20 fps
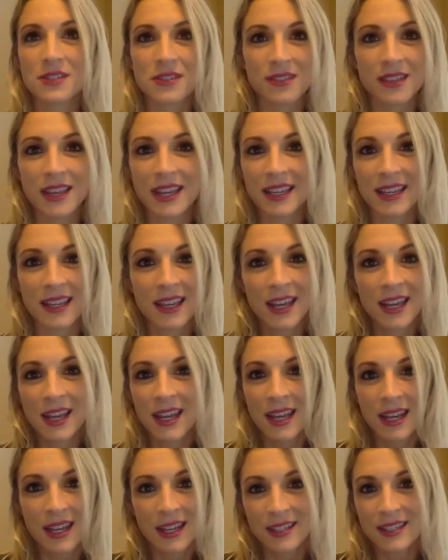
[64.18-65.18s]
are like
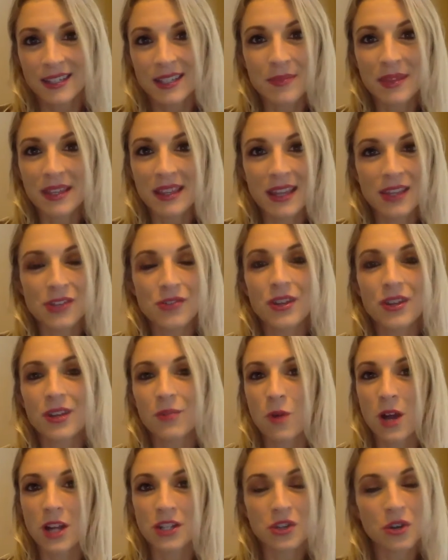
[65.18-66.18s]
something that you could
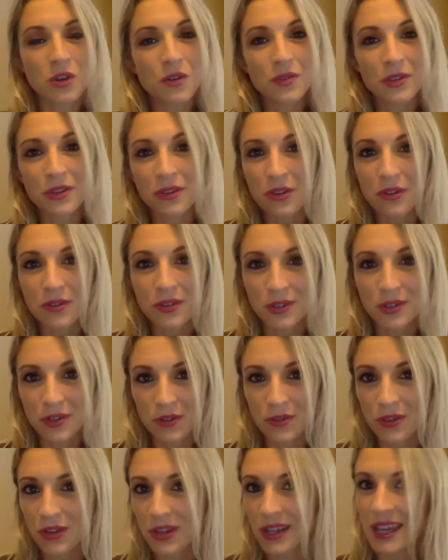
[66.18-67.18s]
watch over and over and
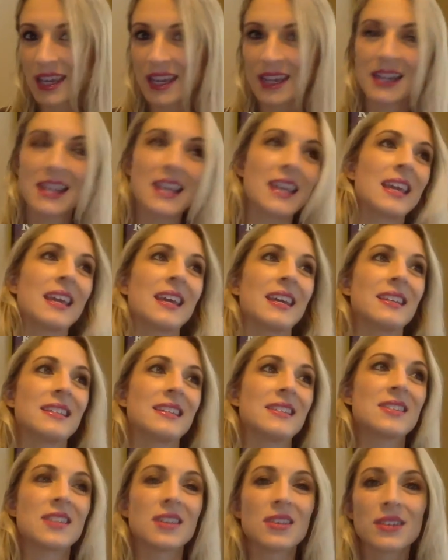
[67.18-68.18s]
over again and
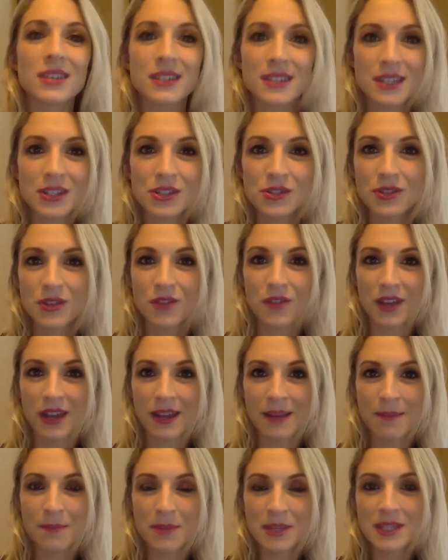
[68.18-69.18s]
still continue to find
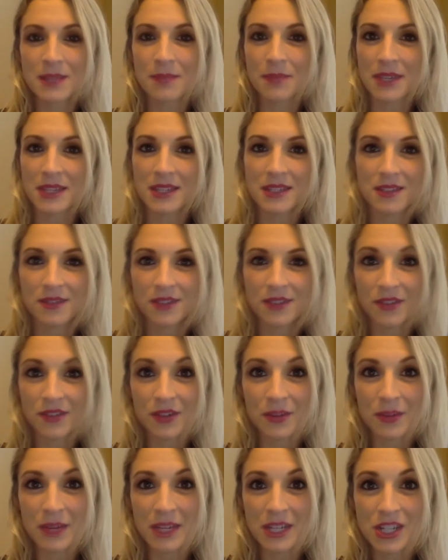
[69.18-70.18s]
bits and pieces of
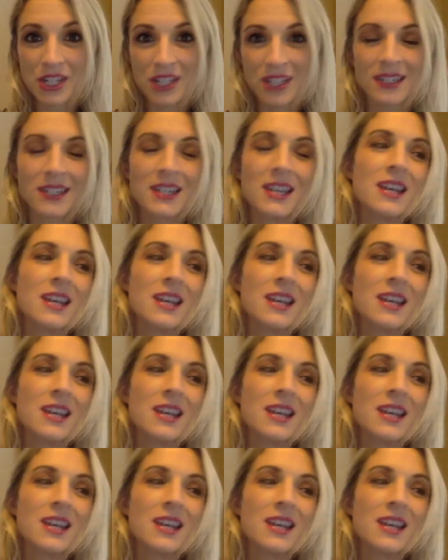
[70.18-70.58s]
information